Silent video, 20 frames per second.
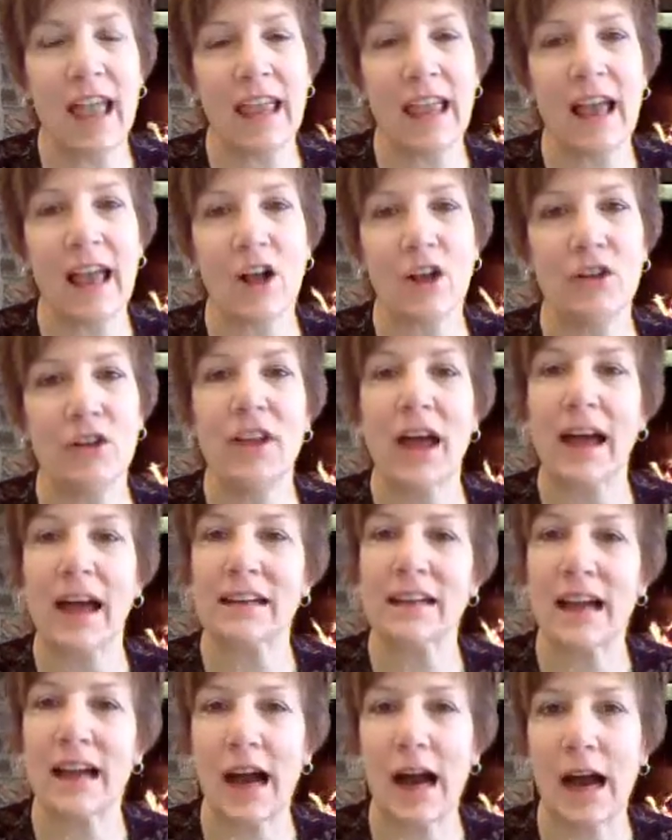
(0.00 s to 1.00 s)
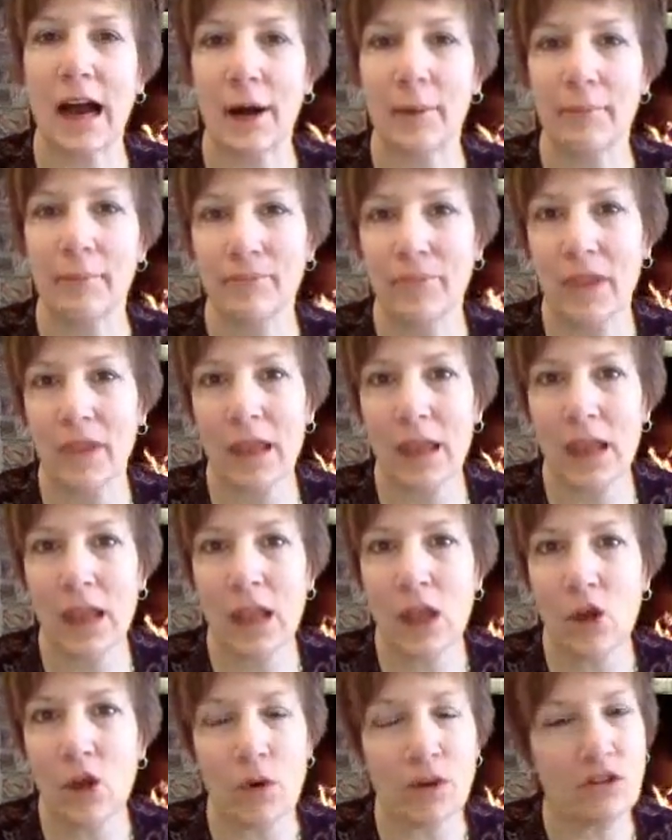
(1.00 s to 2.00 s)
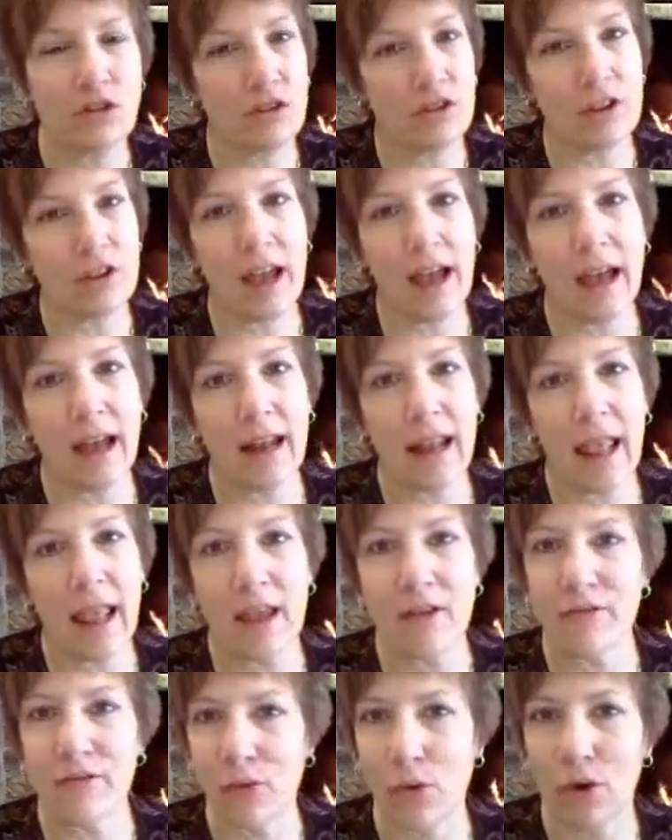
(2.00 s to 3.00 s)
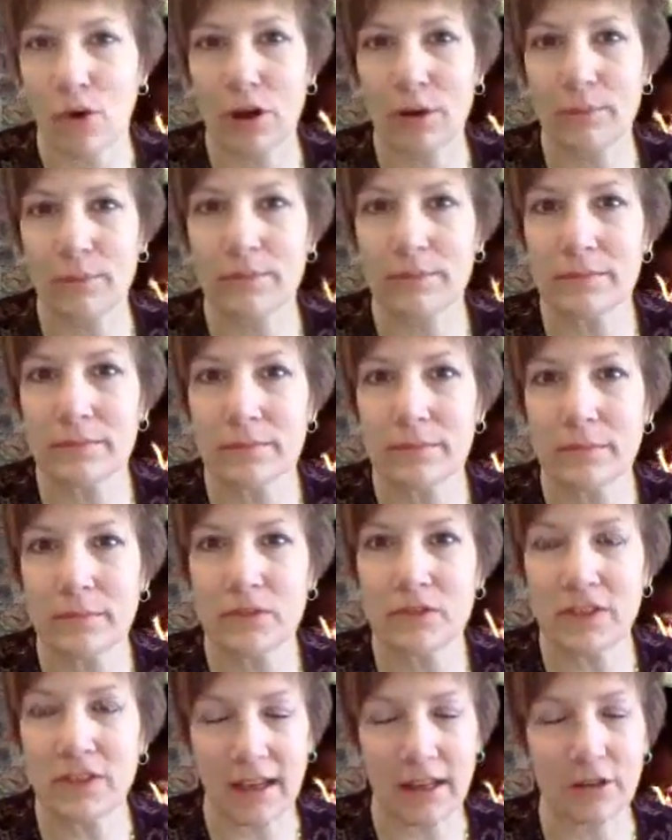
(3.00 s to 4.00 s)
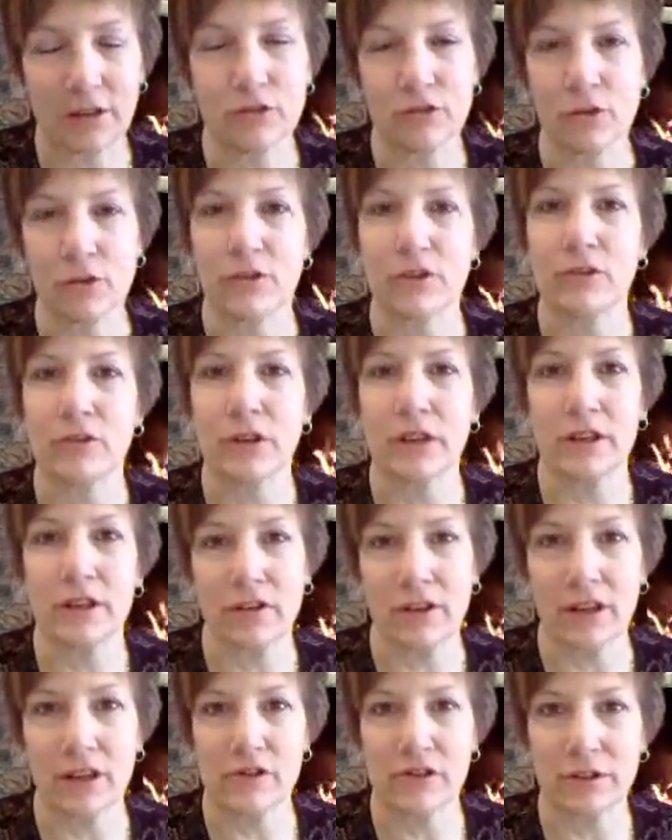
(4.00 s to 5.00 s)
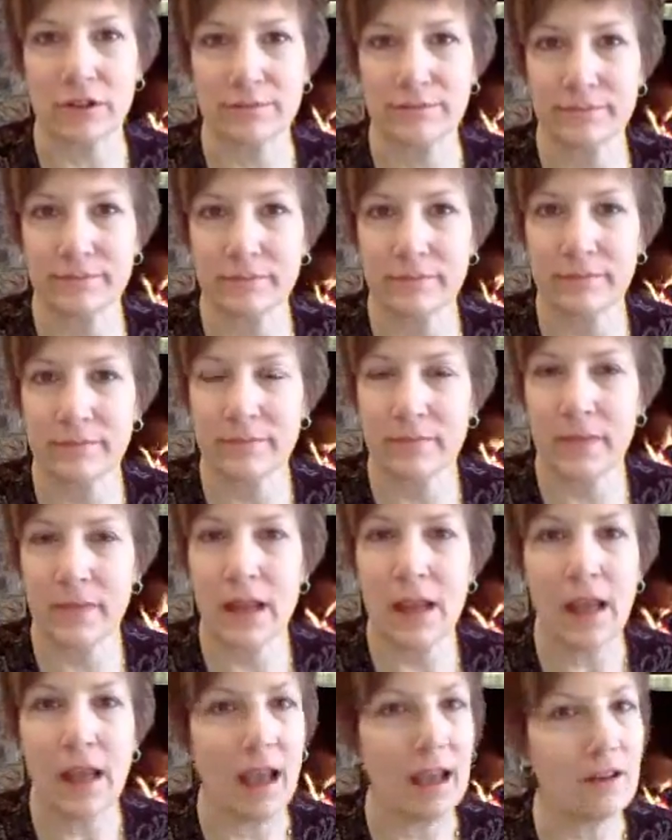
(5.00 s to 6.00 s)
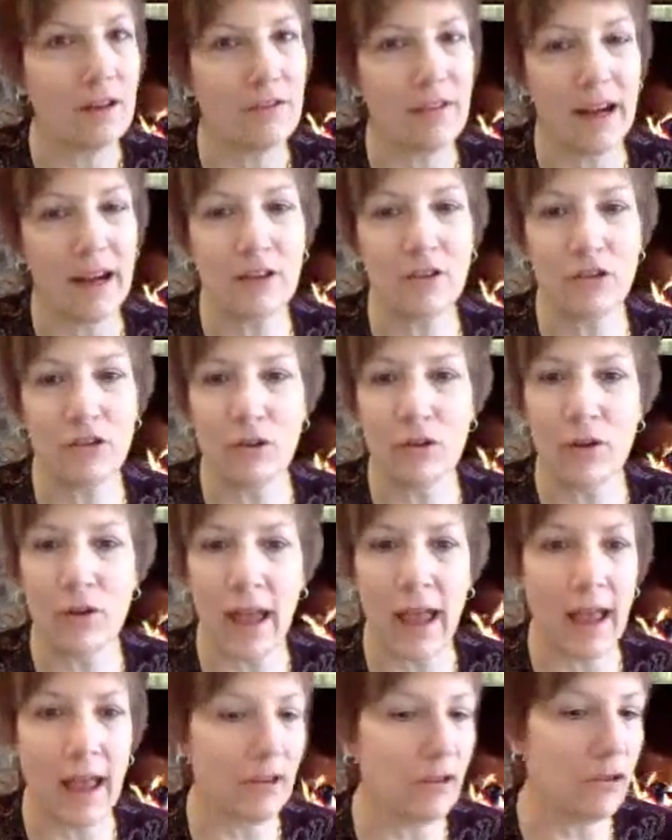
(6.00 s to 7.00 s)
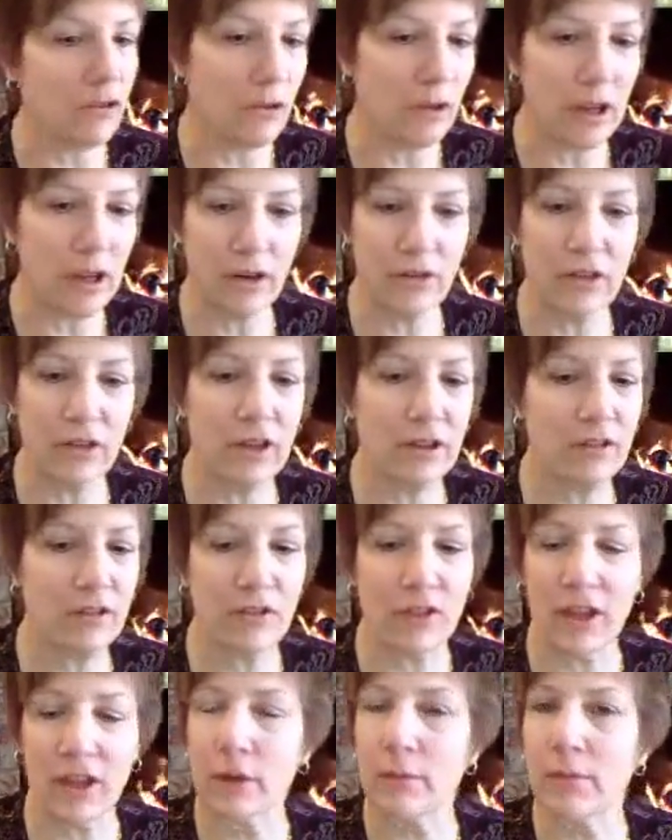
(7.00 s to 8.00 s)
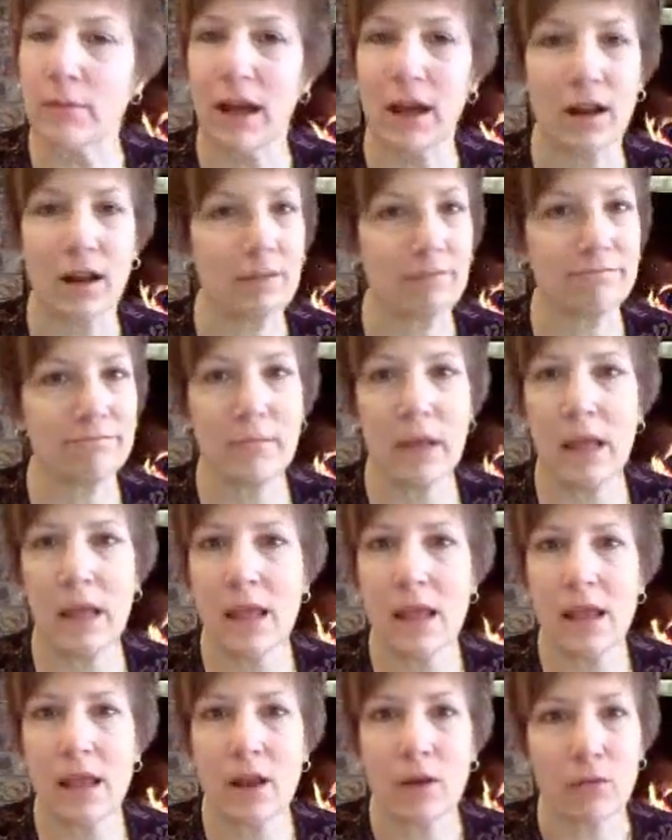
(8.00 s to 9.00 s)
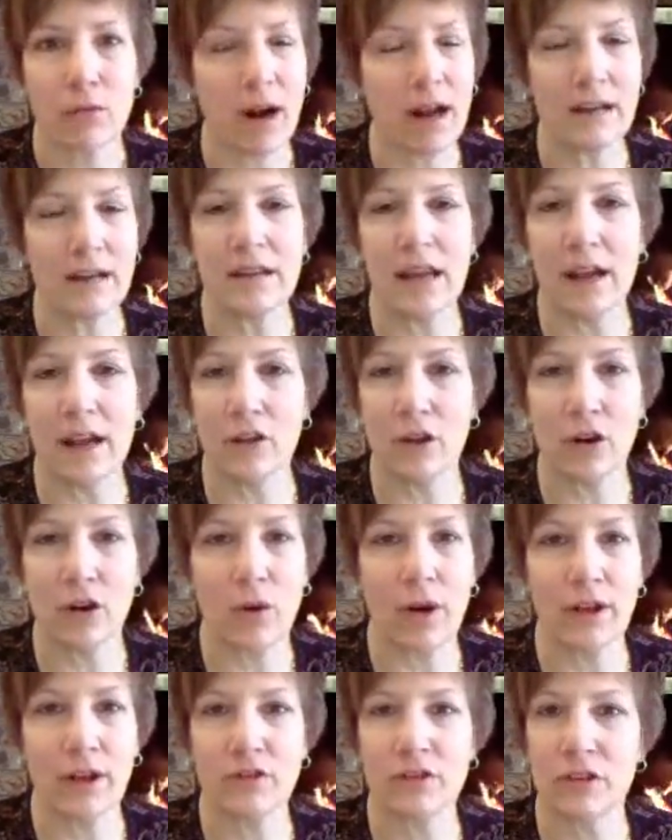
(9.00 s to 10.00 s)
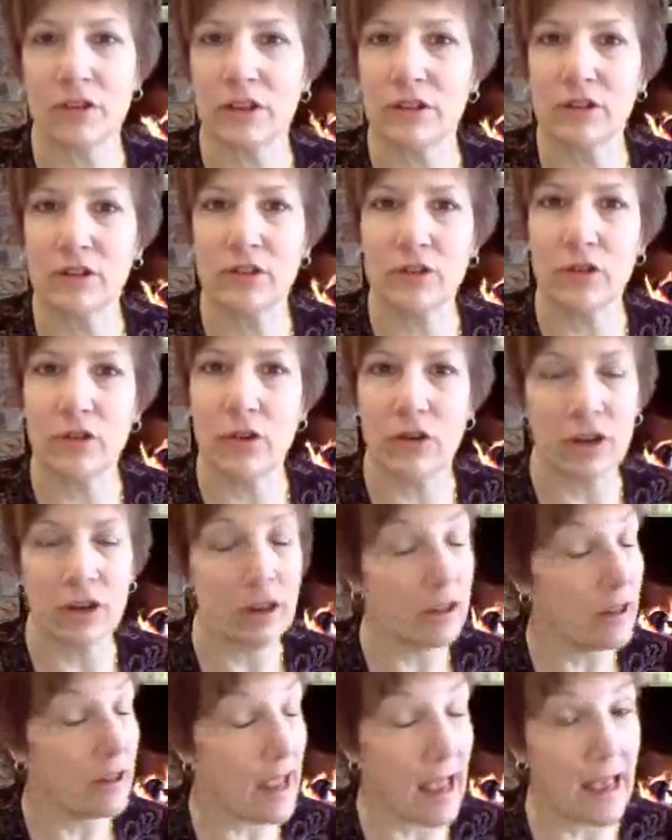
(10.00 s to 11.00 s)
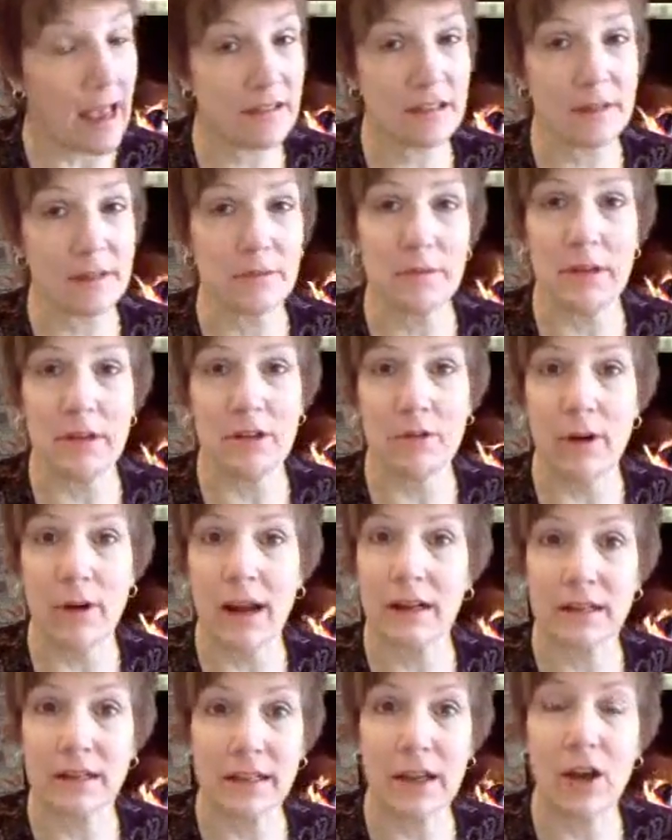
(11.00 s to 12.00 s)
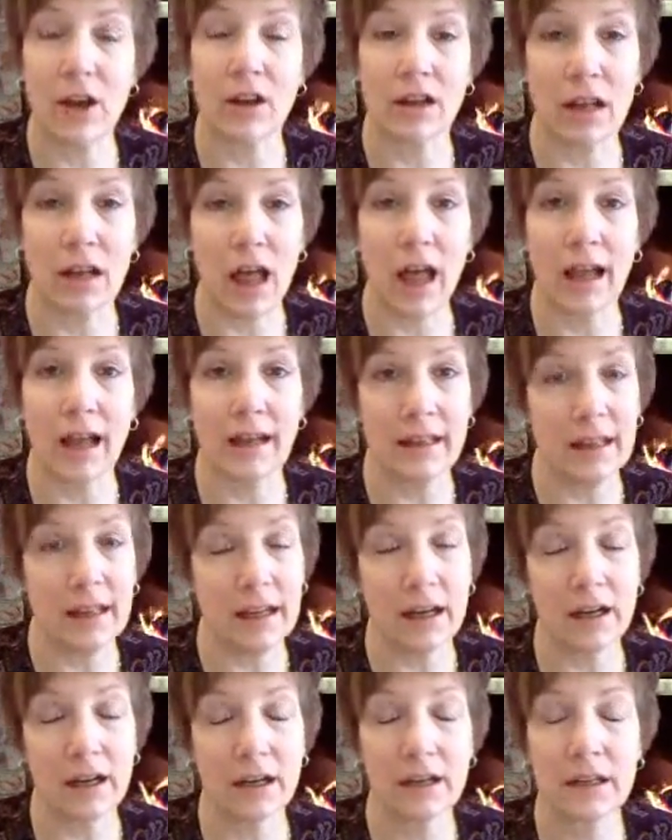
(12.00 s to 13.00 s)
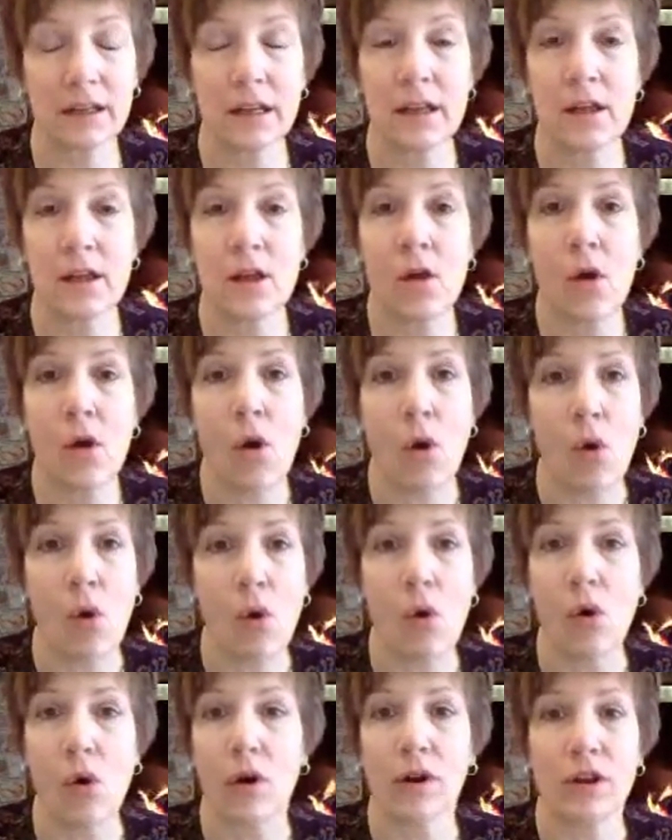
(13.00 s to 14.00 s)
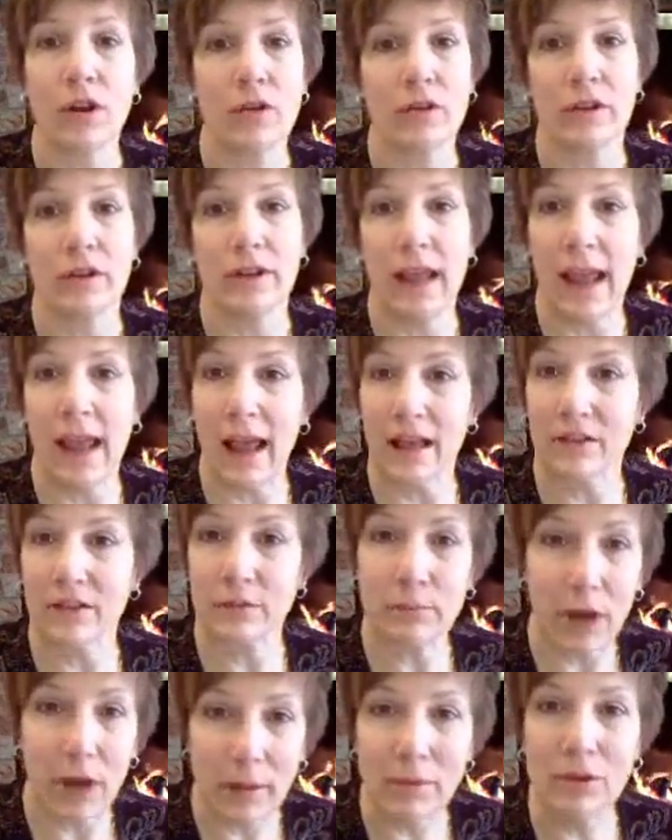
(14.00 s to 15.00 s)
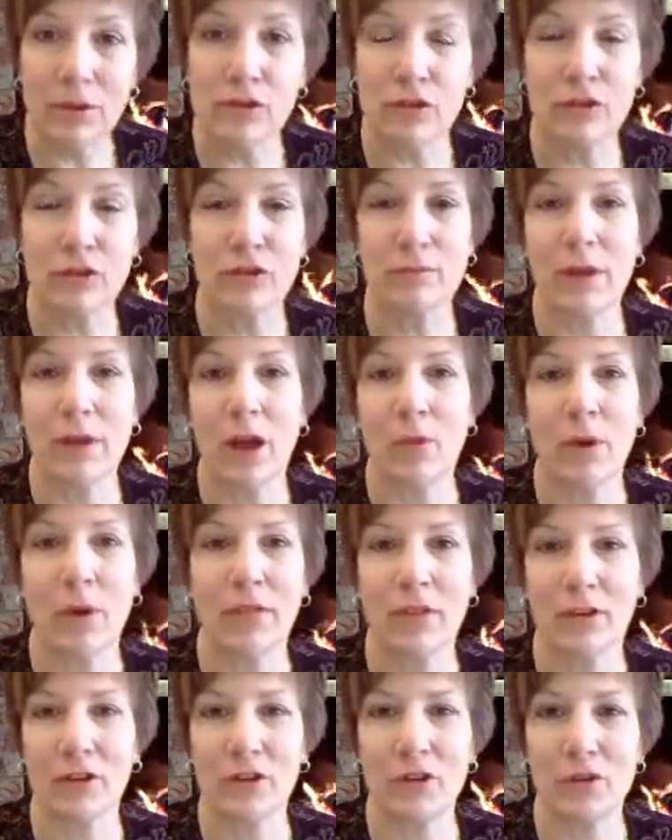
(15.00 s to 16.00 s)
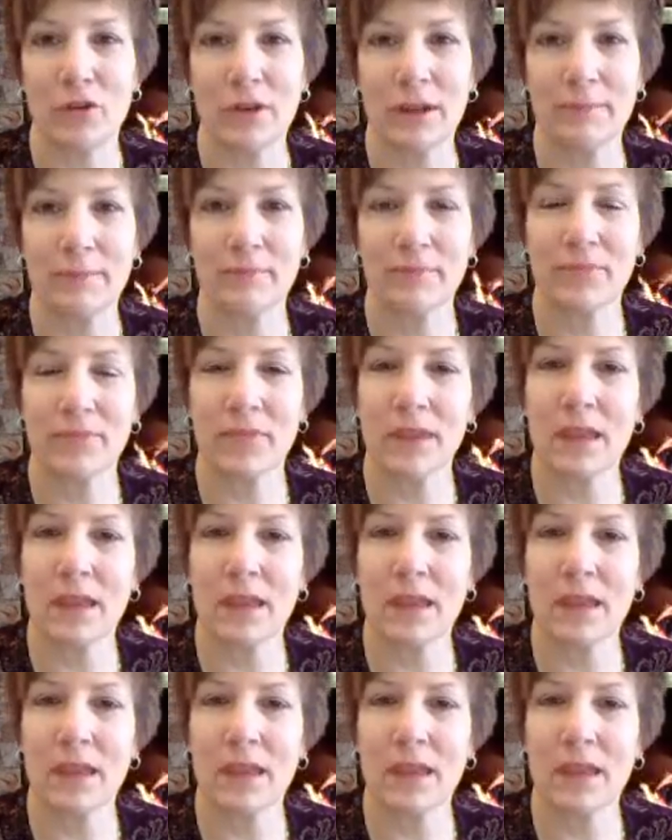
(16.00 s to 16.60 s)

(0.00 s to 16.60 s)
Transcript: knowetall.com, which has got a forum titled Truth in Translation. I invite you, as you hear this, think about it, write down your questions. You can ask them to me directly online there, or you can ask publishers about they're doing.